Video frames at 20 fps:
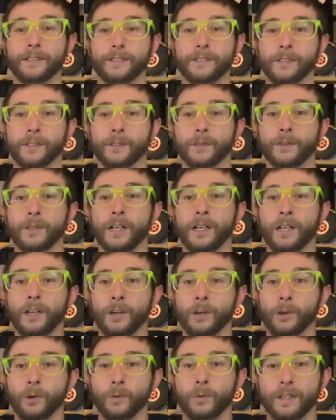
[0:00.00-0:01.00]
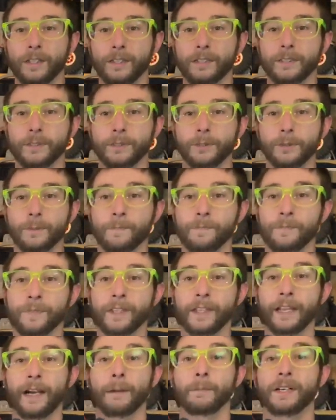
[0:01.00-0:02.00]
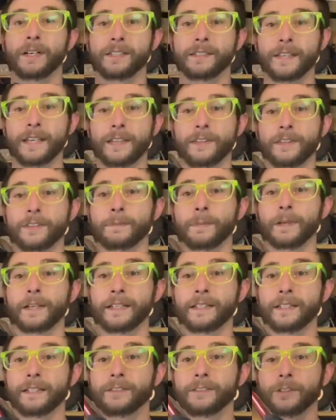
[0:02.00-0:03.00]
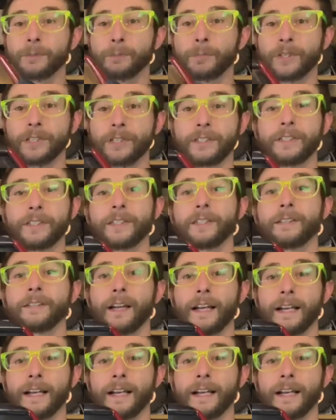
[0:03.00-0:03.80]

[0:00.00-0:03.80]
So quick little, now I must say this body does look pretty good.